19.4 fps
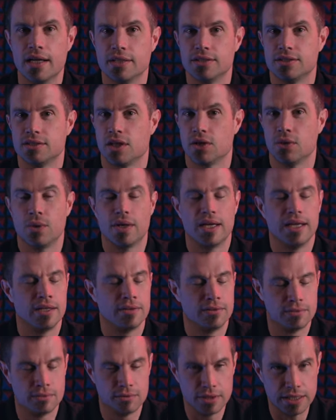so it
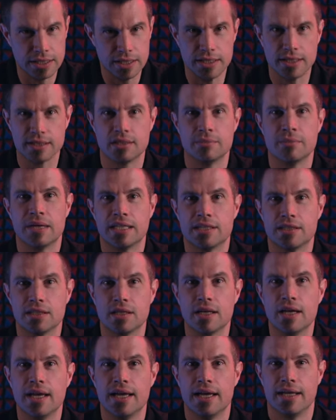really doesn't matter.